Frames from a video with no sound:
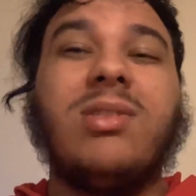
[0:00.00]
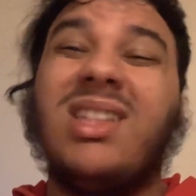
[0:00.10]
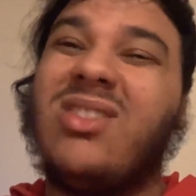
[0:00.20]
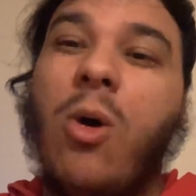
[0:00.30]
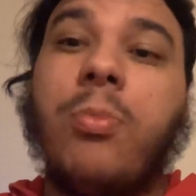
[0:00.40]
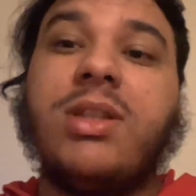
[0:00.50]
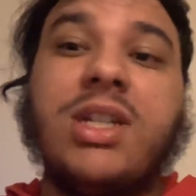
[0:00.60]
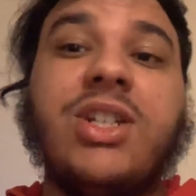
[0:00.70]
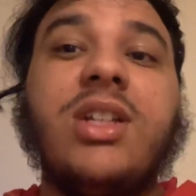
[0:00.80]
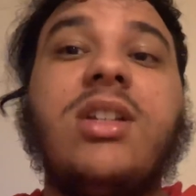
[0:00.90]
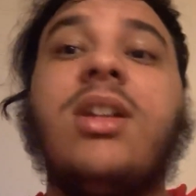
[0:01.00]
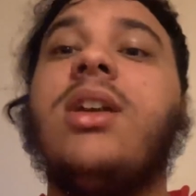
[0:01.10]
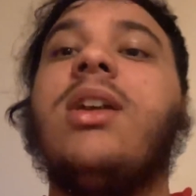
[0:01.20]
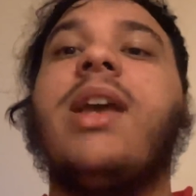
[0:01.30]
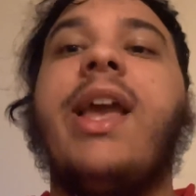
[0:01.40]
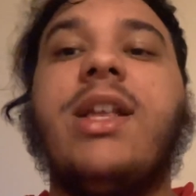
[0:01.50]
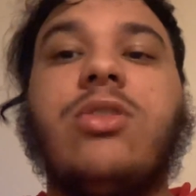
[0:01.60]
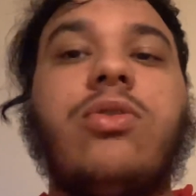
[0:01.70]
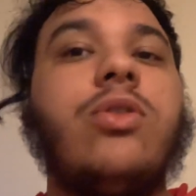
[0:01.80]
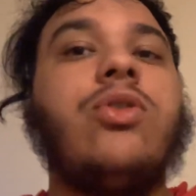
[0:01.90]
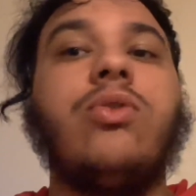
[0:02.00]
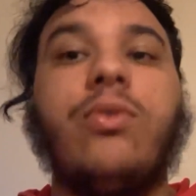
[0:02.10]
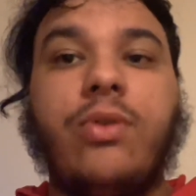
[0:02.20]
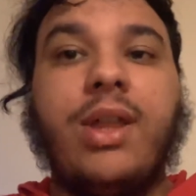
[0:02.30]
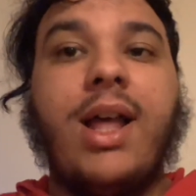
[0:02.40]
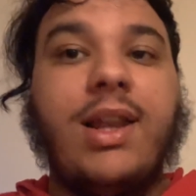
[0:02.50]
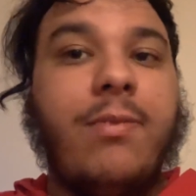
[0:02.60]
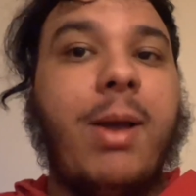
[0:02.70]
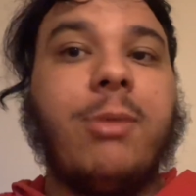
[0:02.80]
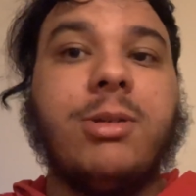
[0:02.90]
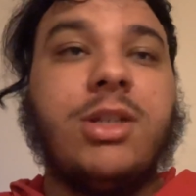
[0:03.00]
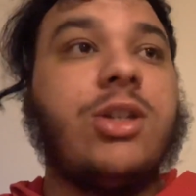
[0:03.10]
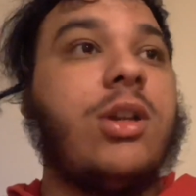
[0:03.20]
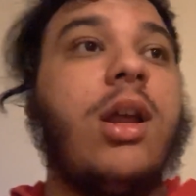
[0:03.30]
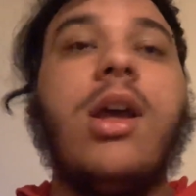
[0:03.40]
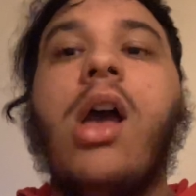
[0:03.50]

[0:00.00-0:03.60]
This competition is crucial for that left back position.